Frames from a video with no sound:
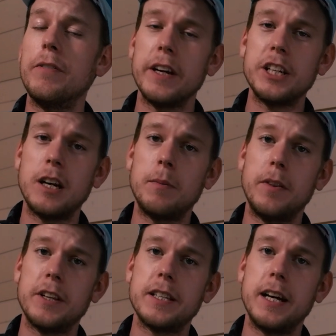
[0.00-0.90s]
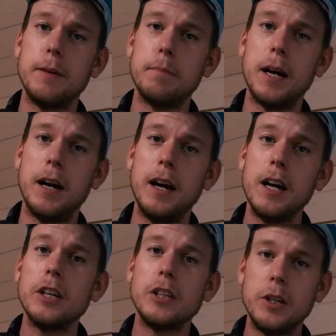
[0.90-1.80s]
finish up on the sidebar
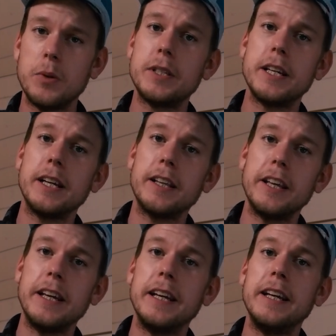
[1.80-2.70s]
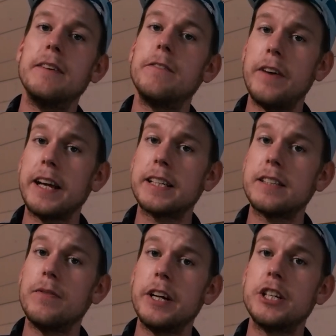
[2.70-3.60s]
using the
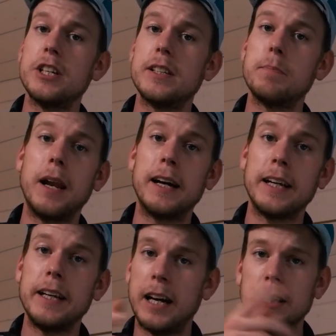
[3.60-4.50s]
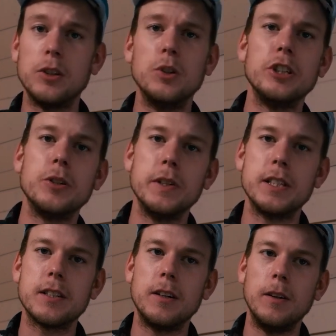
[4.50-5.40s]
fixed widget plugin I told you to
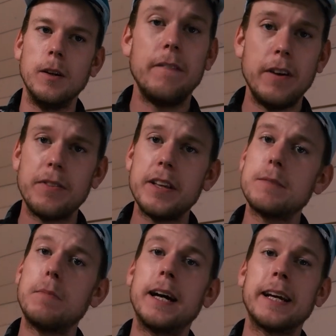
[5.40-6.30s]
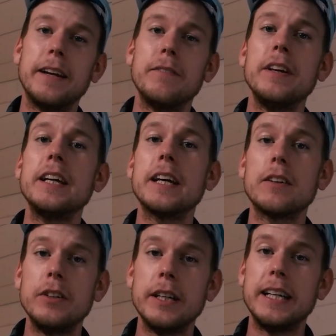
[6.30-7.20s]
install. With this plugin, we can
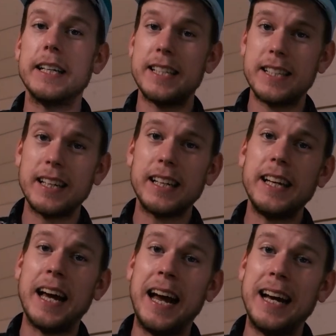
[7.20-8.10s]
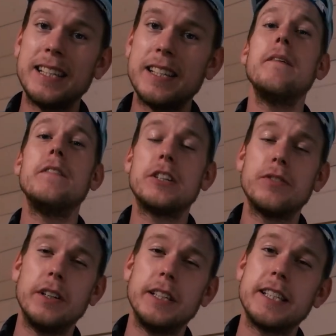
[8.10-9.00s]
create sticky ads which
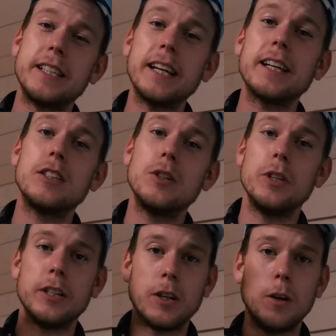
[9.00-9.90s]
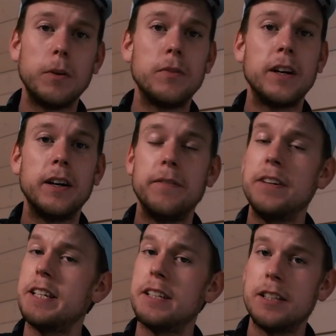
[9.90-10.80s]
will stick to the top of a
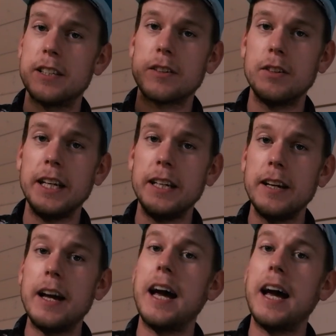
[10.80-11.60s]
visitor's screen